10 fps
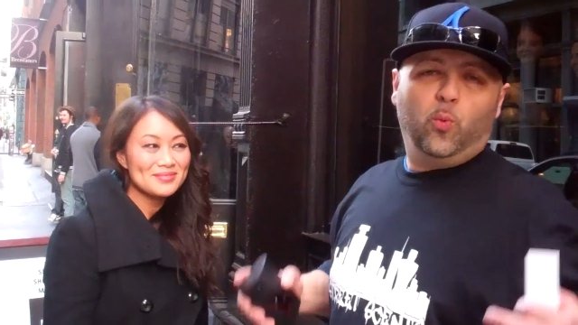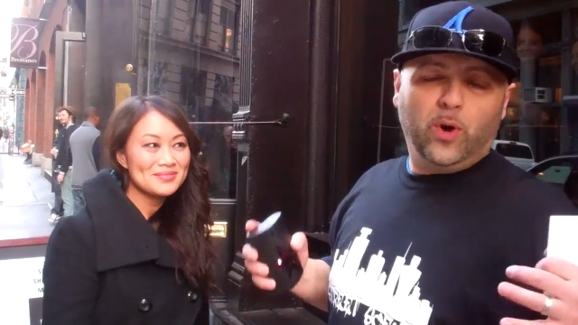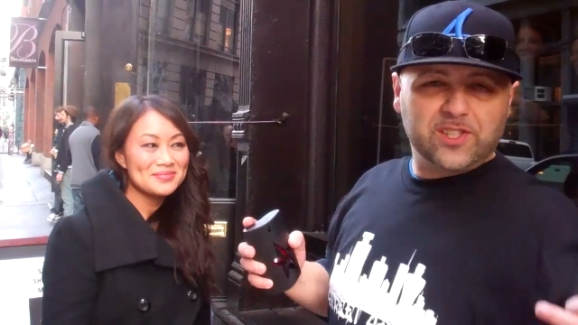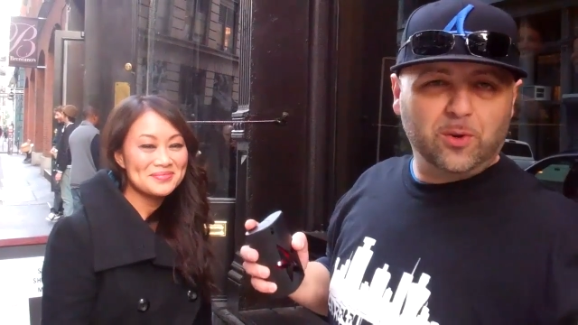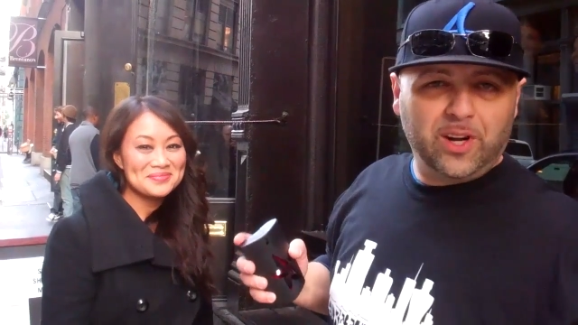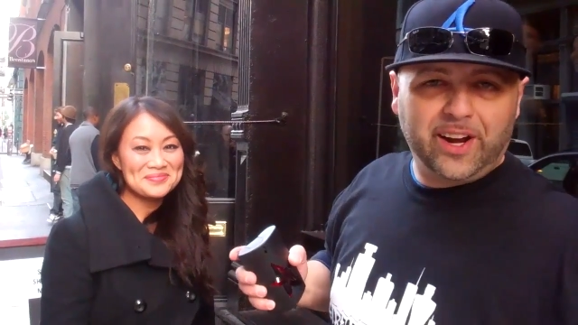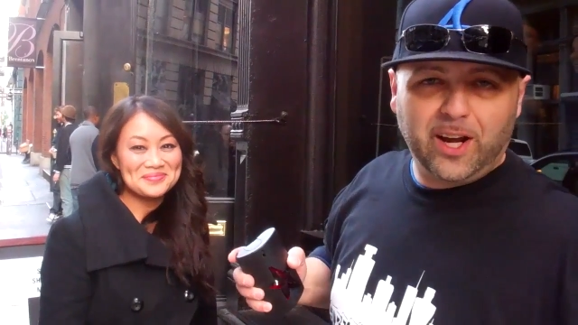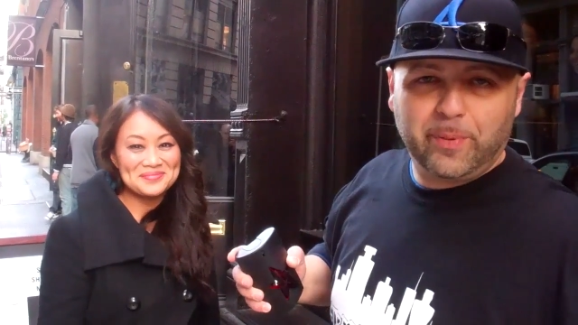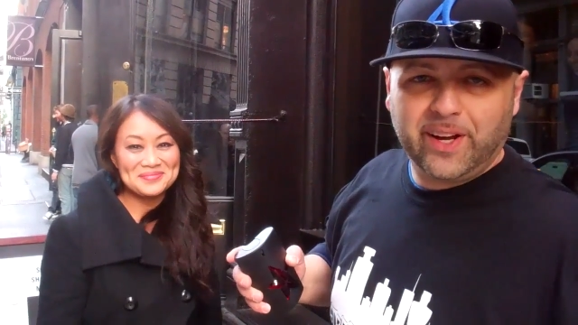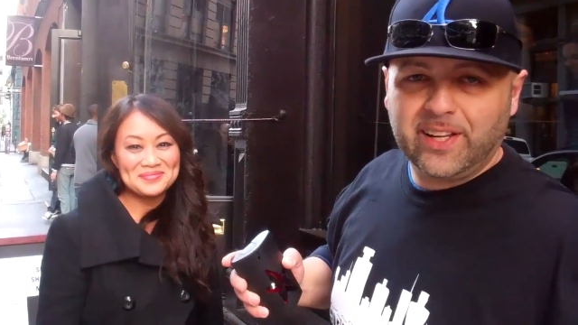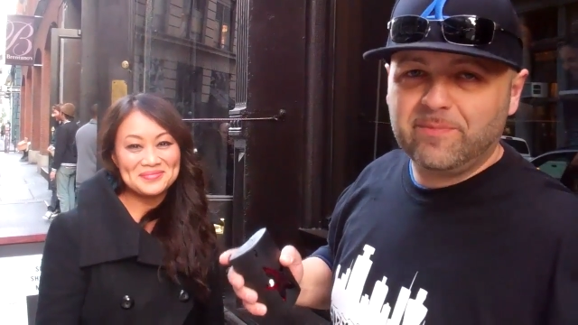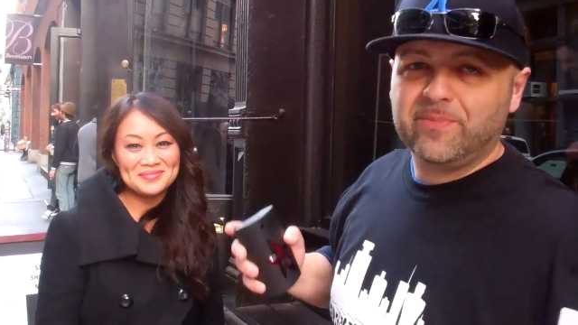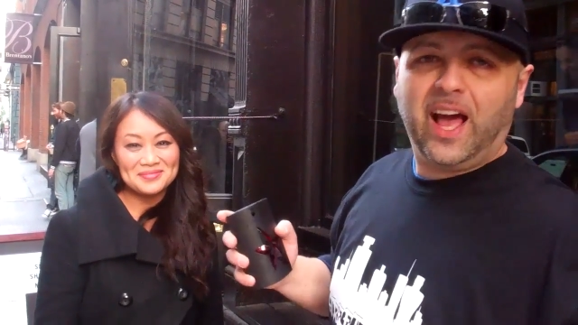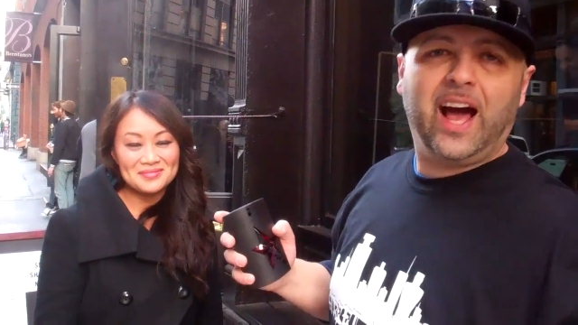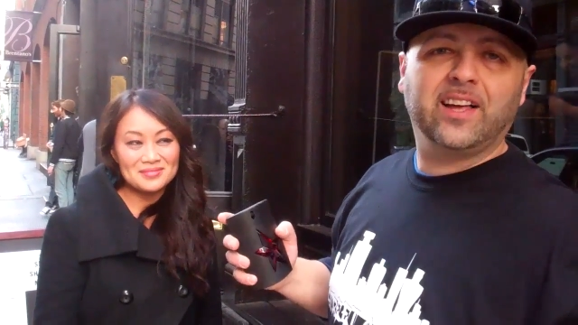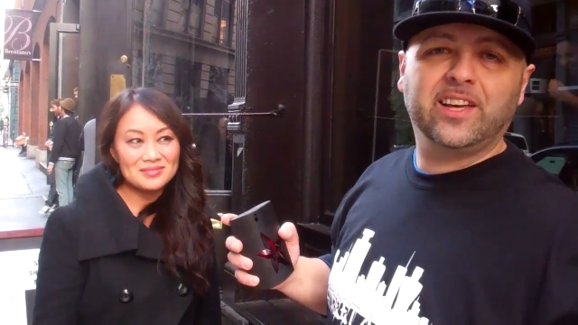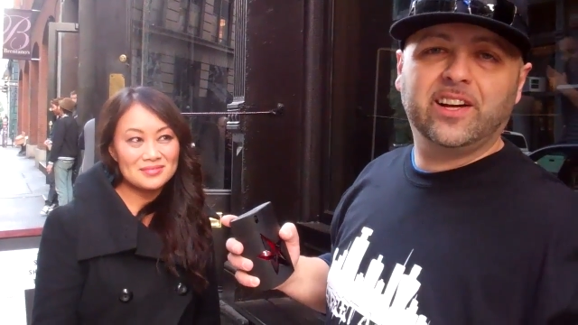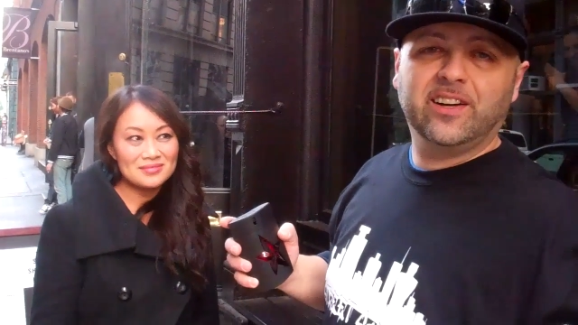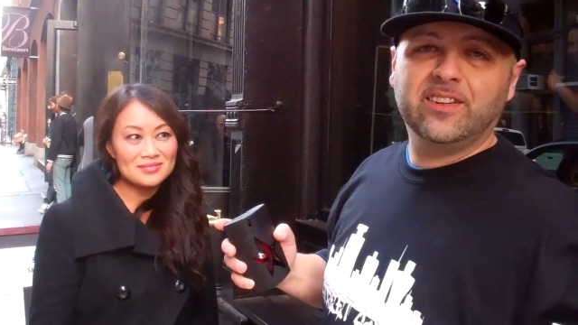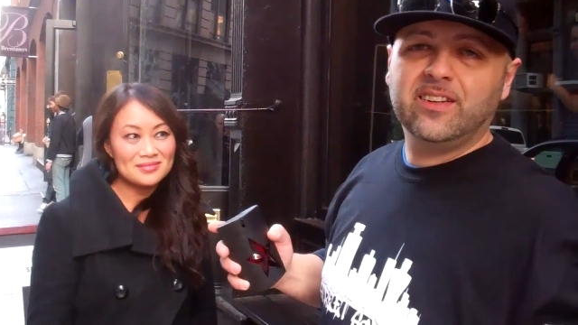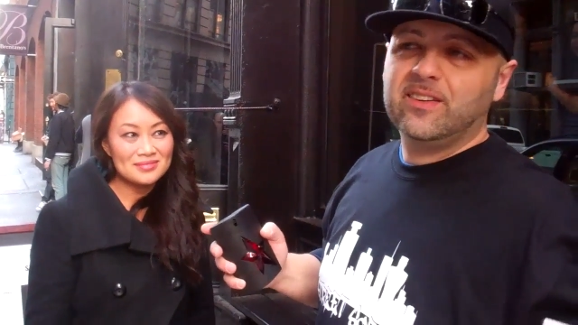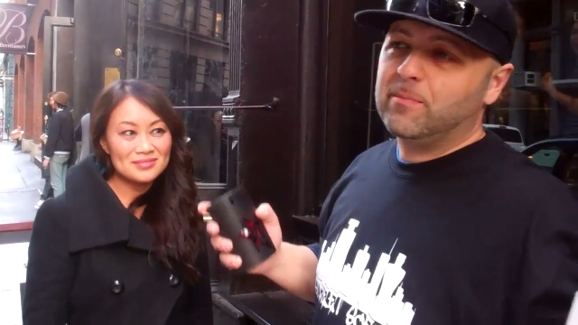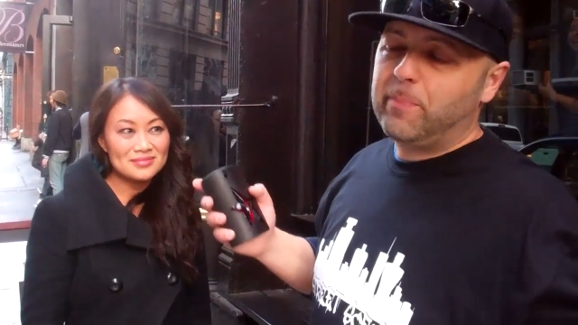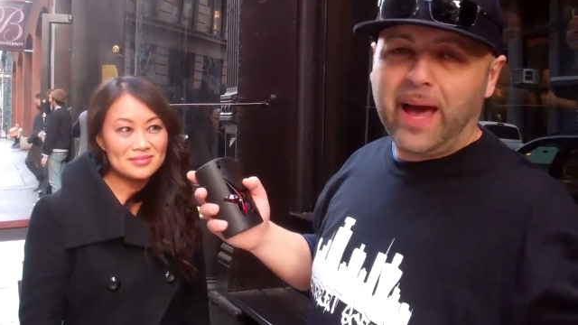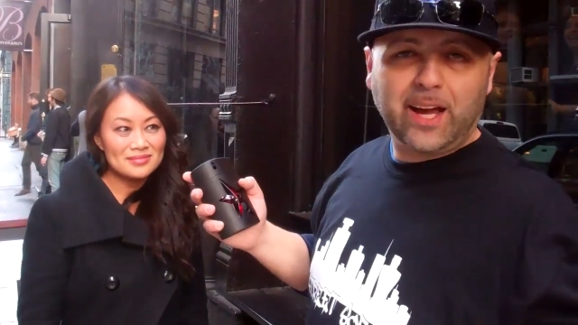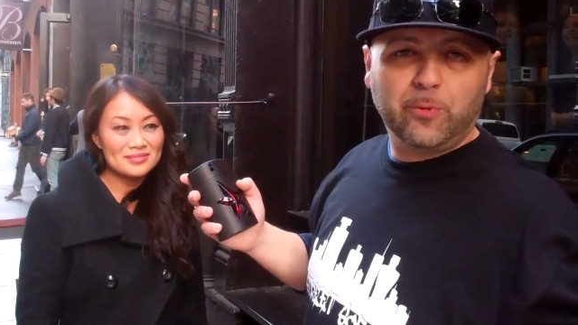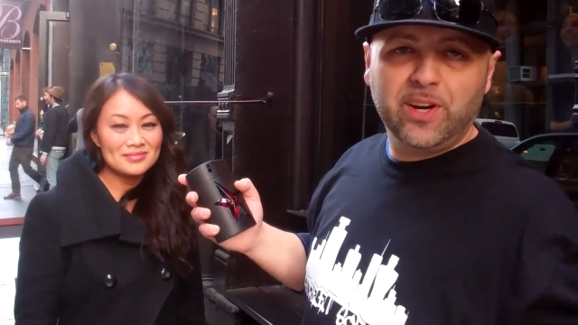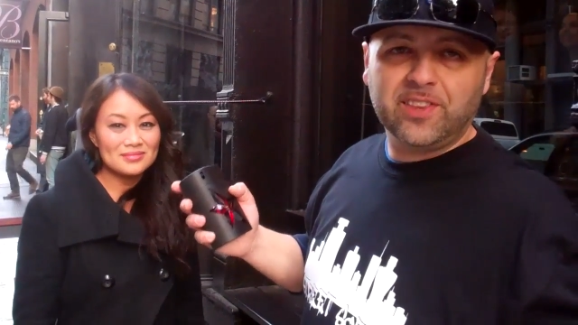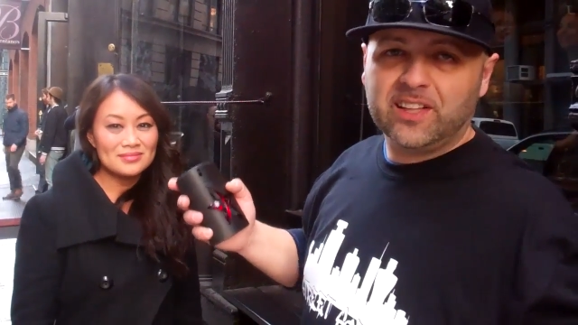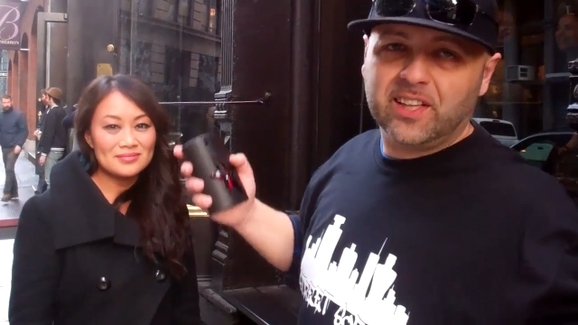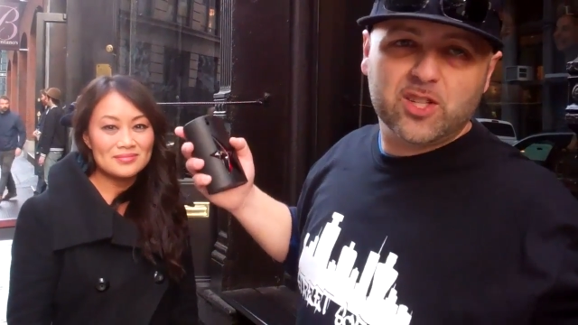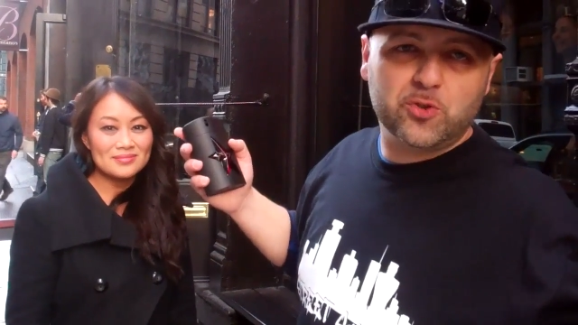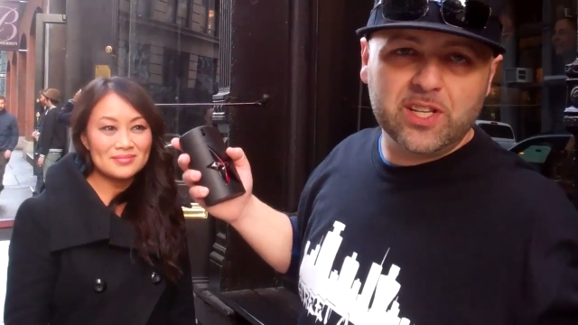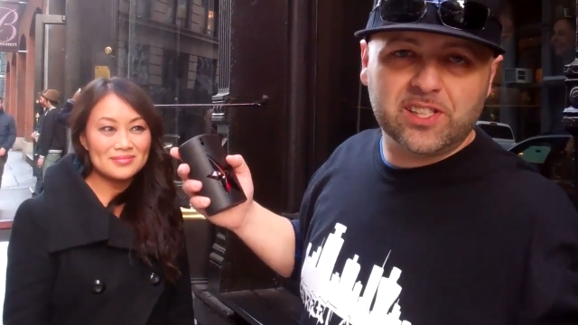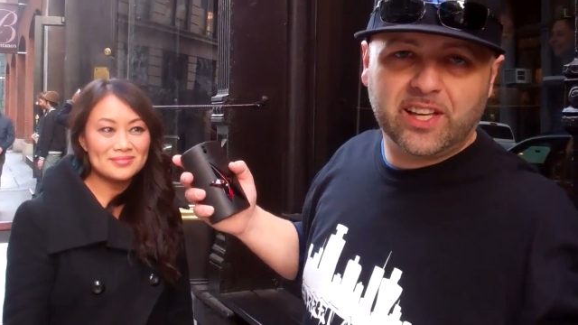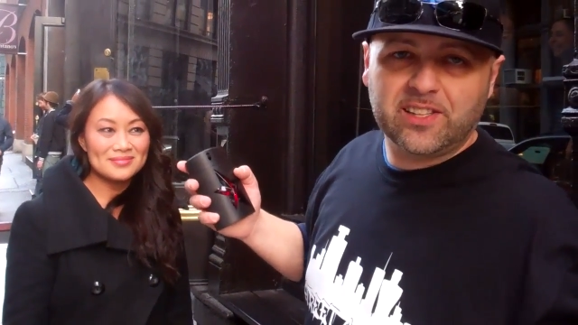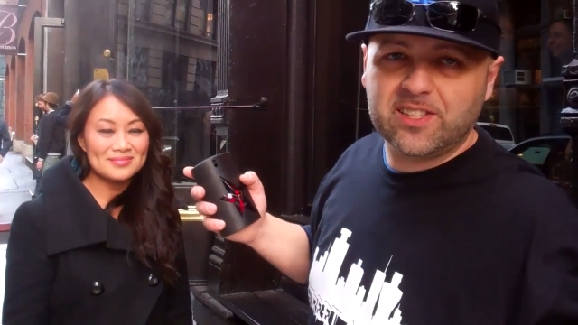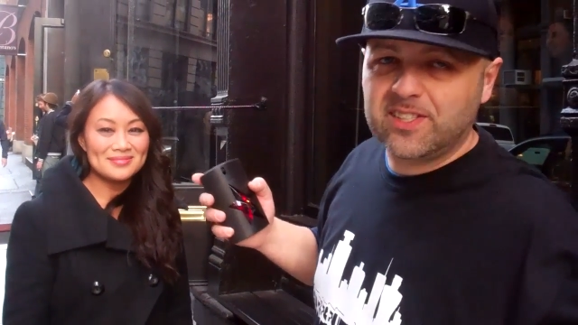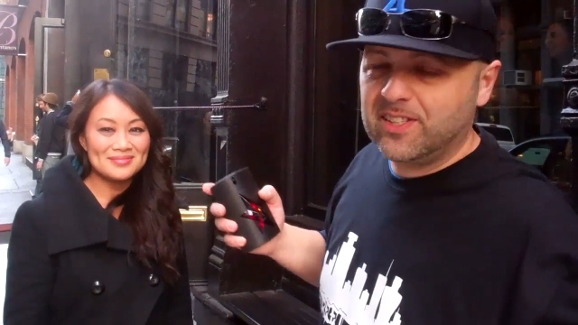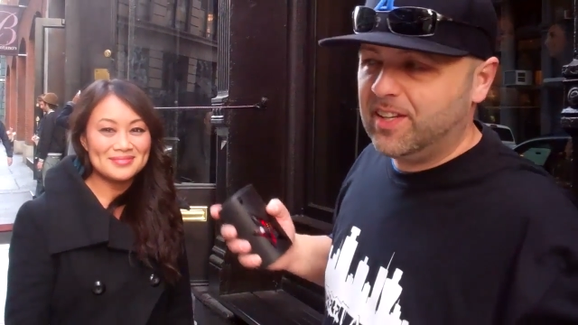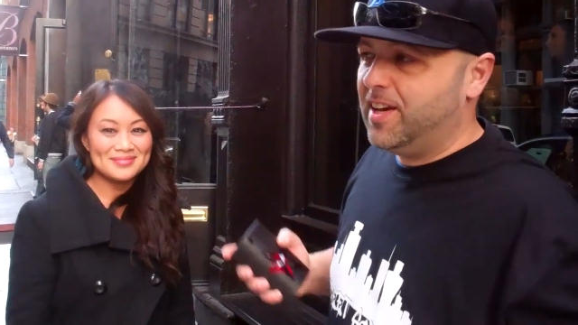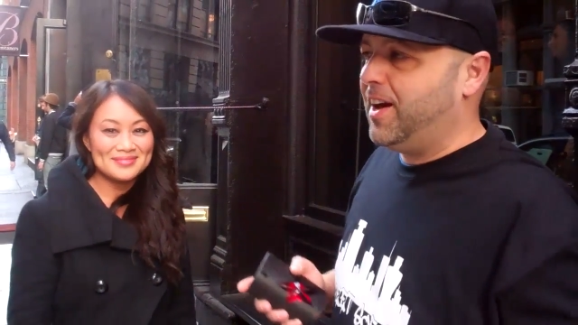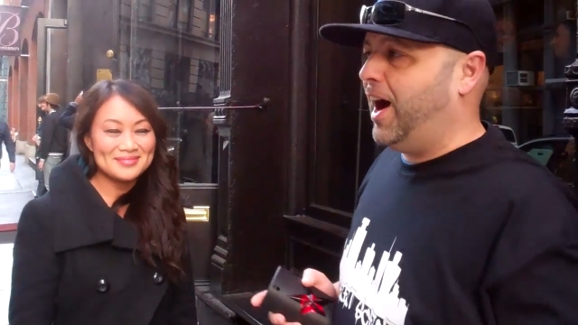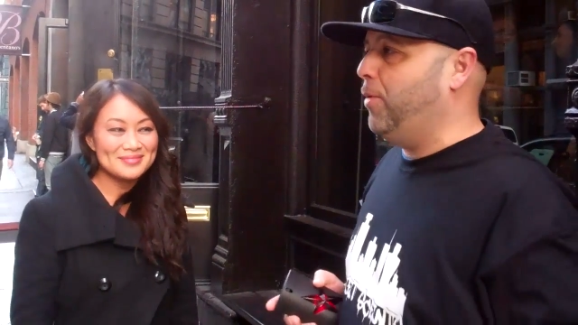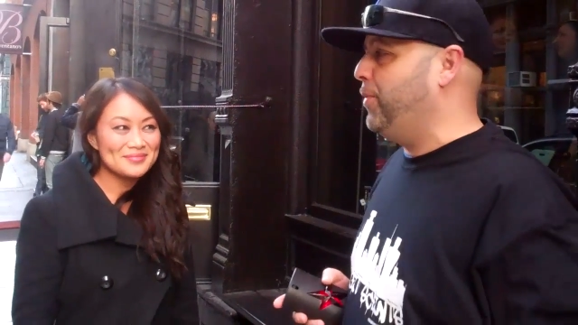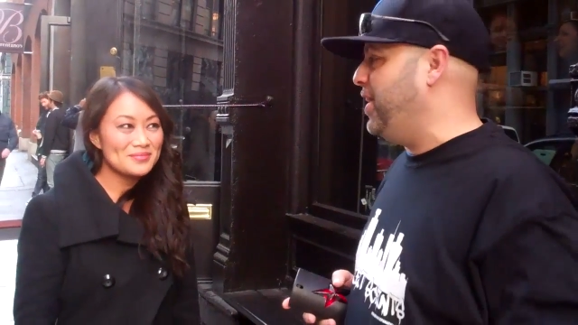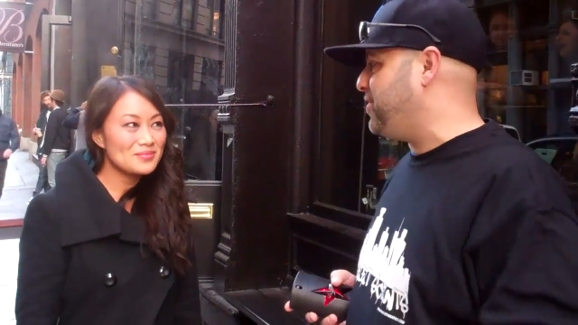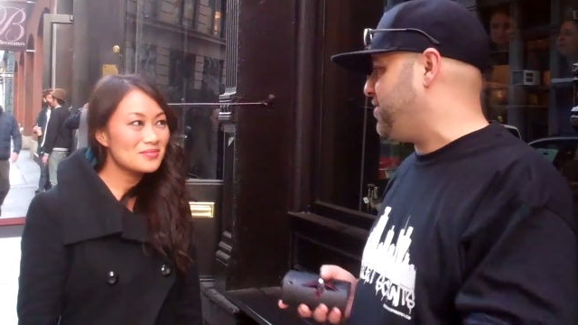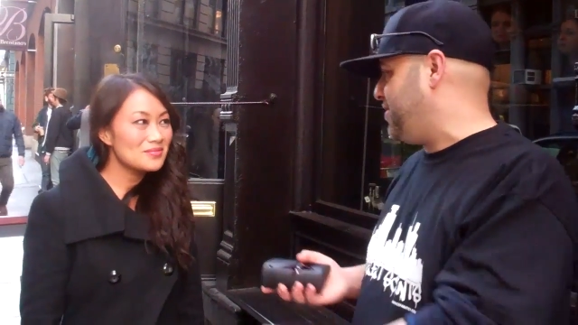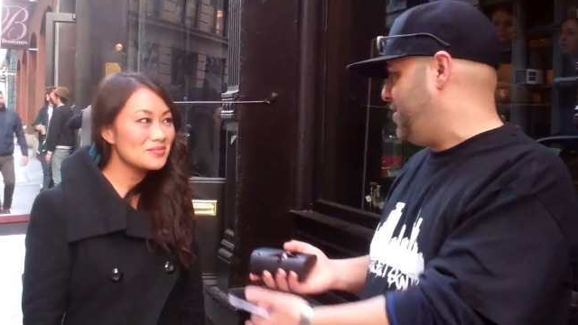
Speaker 1: What's going on, everybody? Al here, back with another Street Sense. I'm with